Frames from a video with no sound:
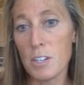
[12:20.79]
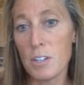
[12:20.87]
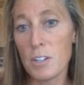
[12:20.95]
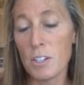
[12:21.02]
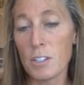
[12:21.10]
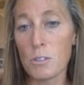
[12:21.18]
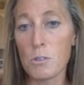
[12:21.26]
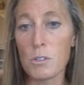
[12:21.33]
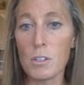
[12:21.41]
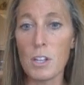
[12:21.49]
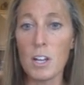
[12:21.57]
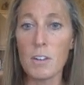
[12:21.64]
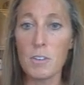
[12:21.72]
You're going to lose a
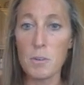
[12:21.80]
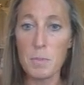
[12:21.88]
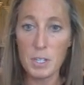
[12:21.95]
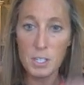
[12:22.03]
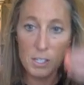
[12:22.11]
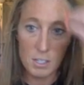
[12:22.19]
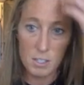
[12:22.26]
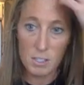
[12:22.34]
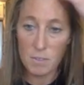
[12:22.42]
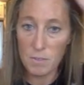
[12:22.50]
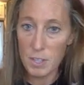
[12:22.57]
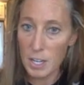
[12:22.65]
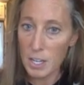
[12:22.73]
lot of your meniscus
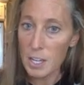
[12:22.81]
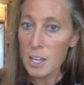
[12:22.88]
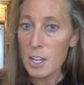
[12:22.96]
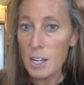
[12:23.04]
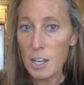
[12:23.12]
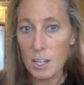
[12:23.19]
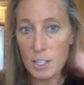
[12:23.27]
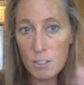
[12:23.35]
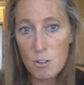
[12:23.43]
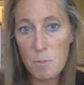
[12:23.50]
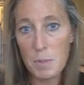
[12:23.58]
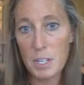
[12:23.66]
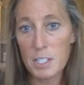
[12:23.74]
if they do a
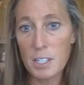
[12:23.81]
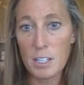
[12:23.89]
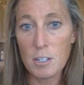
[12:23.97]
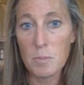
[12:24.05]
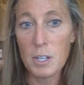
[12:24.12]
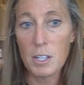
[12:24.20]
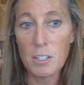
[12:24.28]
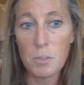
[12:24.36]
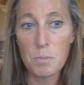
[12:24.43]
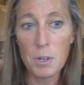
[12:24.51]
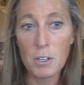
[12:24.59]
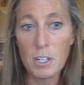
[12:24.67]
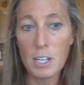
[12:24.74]
meniscectomy on this
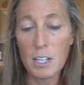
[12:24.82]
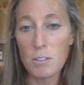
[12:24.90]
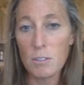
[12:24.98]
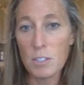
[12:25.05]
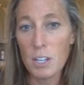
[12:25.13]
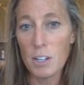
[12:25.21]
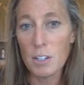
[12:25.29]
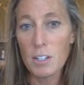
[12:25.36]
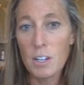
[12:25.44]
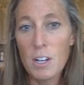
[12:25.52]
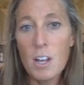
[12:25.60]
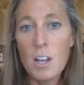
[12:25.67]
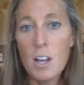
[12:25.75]
bucket handle tear.
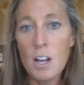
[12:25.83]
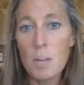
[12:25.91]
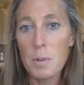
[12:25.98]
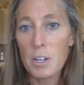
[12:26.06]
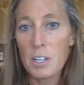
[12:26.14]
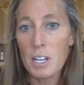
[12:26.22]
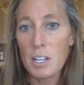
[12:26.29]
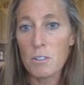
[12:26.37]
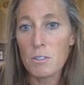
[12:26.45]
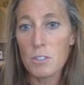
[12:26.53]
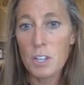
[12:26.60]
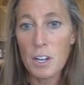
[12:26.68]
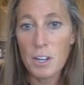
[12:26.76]
A bucket
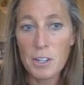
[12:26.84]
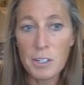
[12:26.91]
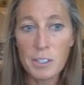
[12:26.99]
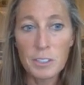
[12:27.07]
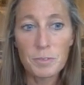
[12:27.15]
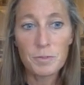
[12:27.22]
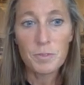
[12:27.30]
handle tear,